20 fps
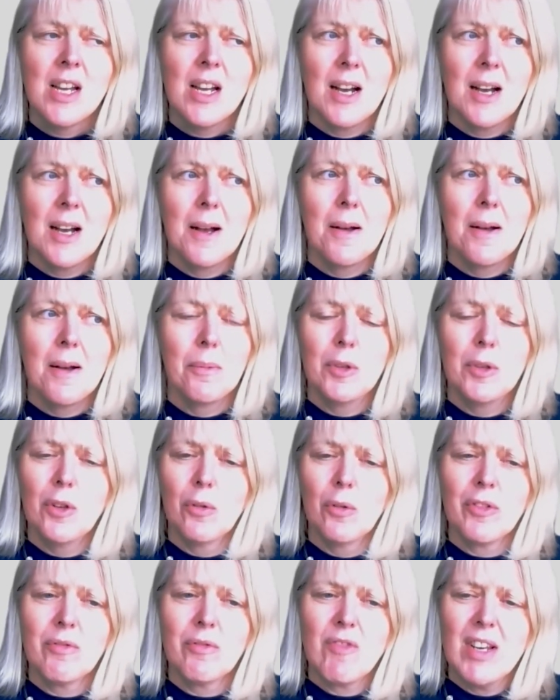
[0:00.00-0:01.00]
We're
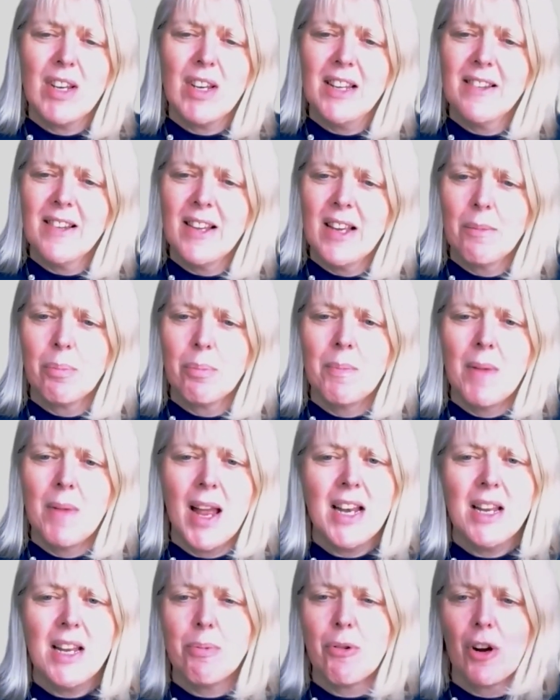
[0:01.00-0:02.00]
not really seeing
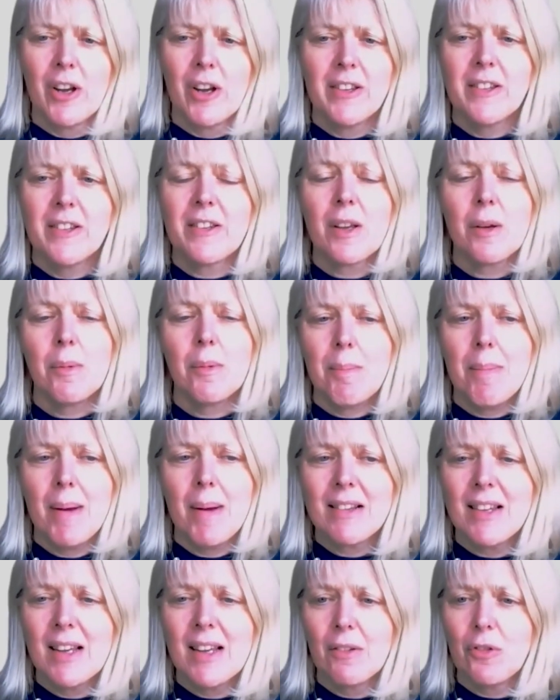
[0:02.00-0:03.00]
any prices coming
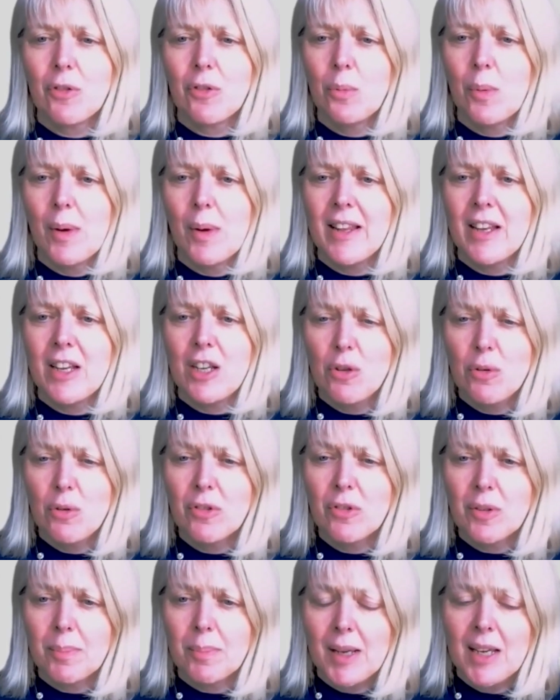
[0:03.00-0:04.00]
back down to where they
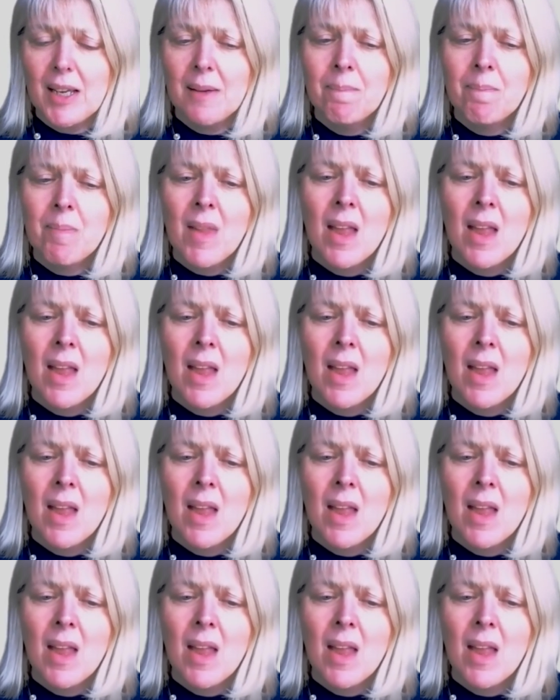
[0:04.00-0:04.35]
used to be.